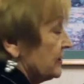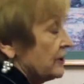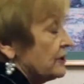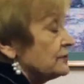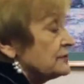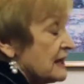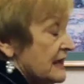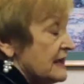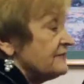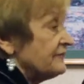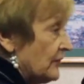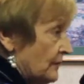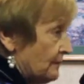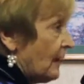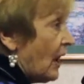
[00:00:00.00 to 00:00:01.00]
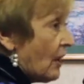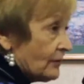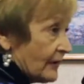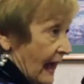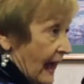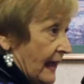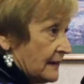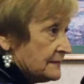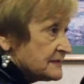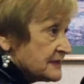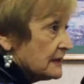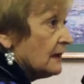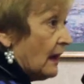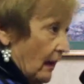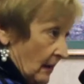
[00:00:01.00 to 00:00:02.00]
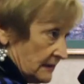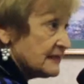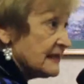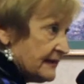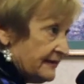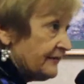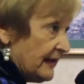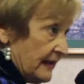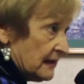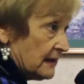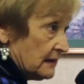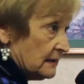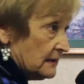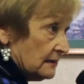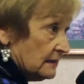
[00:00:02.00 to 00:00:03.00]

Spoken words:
UT football games on TV.